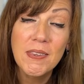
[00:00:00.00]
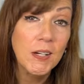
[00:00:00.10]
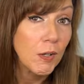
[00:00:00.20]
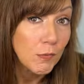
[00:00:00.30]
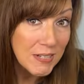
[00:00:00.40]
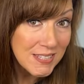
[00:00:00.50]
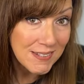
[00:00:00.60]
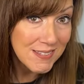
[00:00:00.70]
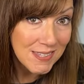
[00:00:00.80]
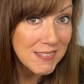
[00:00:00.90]
there are
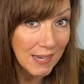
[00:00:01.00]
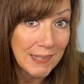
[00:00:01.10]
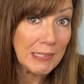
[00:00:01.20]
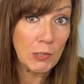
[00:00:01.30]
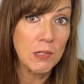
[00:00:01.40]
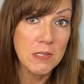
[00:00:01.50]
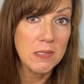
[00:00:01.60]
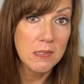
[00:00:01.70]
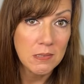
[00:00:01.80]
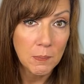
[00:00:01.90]
reasons these highly
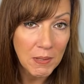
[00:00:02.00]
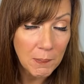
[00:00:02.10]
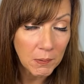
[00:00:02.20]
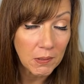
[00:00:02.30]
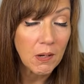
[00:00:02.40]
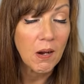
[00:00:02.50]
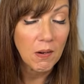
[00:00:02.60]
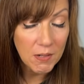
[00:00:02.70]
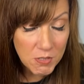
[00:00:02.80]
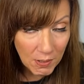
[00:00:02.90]
narcissistic people
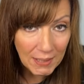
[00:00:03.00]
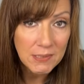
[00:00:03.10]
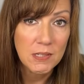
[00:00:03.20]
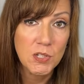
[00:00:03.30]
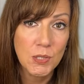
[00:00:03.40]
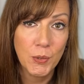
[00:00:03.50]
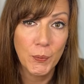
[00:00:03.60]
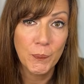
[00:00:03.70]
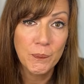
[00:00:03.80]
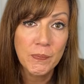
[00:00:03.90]
are attracted to
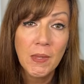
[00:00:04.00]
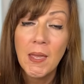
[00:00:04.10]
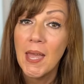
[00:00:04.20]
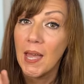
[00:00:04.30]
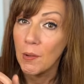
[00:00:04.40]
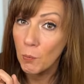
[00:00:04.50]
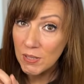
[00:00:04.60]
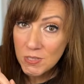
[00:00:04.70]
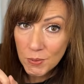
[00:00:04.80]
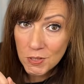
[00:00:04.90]
you. And
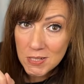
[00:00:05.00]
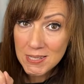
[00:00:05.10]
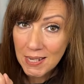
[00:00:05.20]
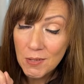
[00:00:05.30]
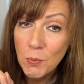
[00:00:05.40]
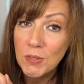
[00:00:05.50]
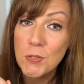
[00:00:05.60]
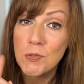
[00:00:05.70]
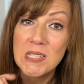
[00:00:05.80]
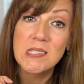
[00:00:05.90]
once you understand what
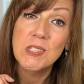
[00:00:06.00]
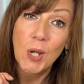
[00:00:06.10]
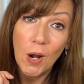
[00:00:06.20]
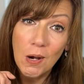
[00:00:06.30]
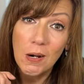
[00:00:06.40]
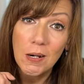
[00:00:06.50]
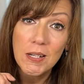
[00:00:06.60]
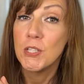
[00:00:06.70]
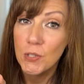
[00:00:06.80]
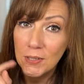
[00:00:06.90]
those reasons are,
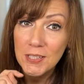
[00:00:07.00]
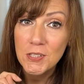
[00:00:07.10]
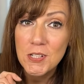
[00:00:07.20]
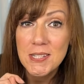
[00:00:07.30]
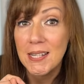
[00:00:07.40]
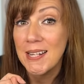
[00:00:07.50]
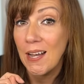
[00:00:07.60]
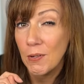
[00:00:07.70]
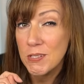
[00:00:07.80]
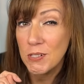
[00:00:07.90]
you'll understand
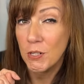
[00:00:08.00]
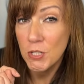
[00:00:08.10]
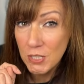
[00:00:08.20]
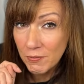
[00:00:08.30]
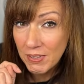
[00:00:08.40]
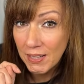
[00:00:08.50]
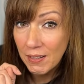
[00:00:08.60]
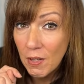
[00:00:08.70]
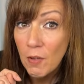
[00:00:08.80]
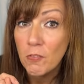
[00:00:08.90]
how to start
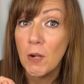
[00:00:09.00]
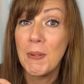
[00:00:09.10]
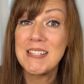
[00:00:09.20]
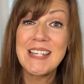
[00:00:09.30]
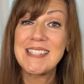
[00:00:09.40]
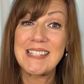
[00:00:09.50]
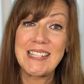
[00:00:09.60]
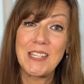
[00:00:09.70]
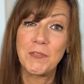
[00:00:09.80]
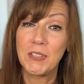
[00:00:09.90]
shifting from a
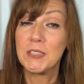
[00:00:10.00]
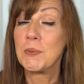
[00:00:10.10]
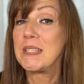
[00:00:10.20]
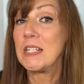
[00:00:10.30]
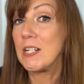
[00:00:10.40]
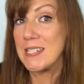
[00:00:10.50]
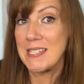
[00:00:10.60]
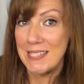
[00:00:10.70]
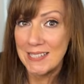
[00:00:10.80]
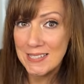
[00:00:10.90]
destiny filled with
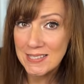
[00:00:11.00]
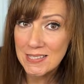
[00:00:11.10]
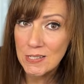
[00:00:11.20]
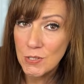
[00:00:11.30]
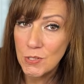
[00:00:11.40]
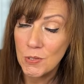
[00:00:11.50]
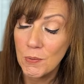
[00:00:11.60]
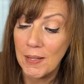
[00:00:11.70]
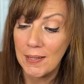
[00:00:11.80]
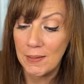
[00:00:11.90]
narcissists
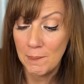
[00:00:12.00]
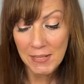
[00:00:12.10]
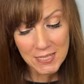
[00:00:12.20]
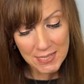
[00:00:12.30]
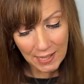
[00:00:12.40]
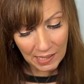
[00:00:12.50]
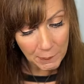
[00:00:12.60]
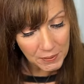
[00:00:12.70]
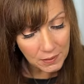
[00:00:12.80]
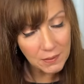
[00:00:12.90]
to a much
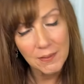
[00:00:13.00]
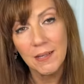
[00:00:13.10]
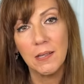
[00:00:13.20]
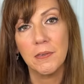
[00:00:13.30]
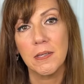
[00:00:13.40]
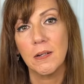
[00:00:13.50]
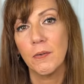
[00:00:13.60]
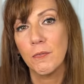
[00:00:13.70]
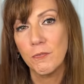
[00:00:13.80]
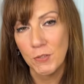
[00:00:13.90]
happier,
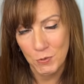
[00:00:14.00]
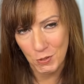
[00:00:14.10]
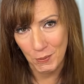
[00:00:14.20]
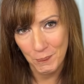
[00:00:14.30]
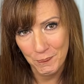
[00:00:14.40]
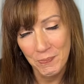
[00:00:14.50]
healthier future.